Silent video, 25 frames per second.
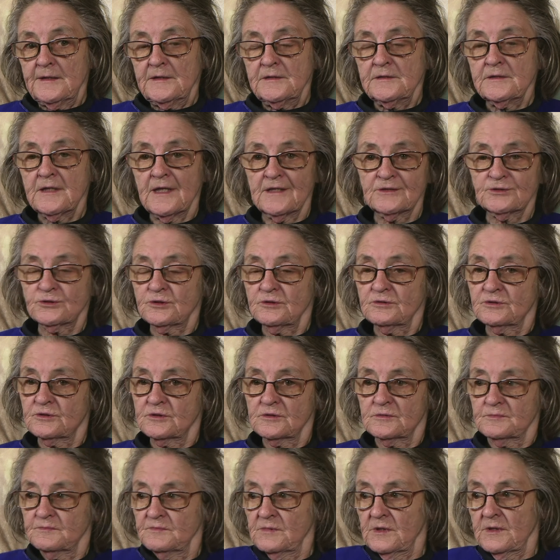Yeah, she
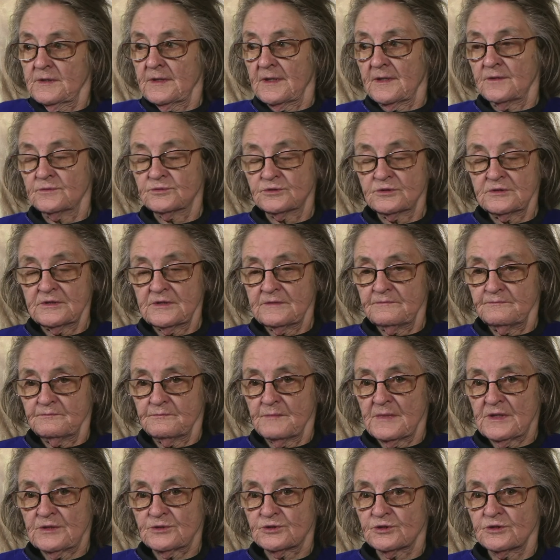just, you know, she
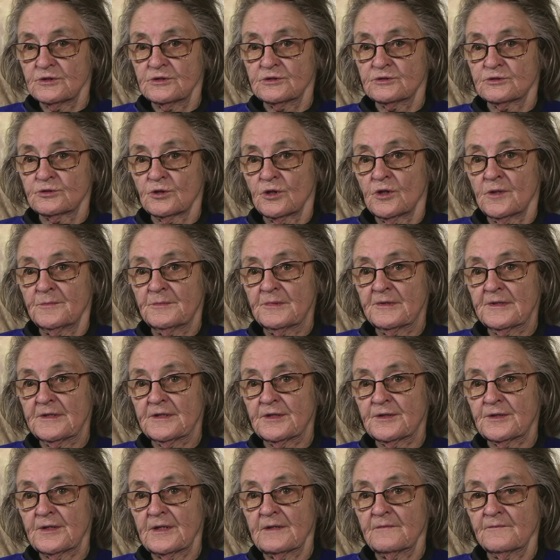didn't mention the time or
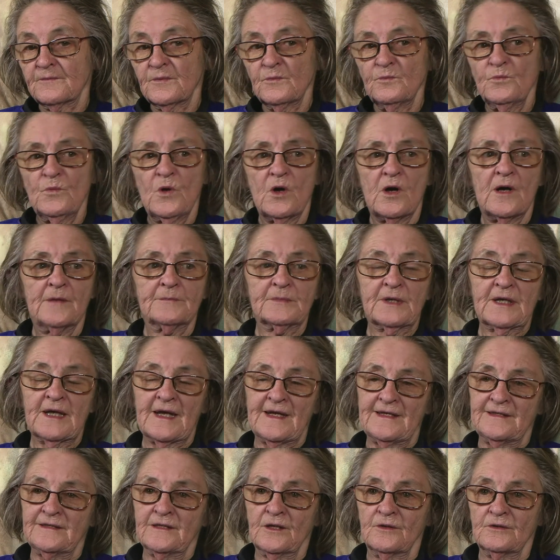anything. From what I'm
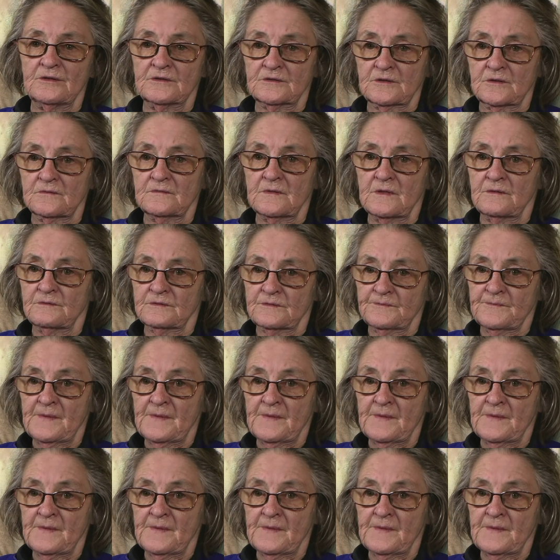getting, though, it was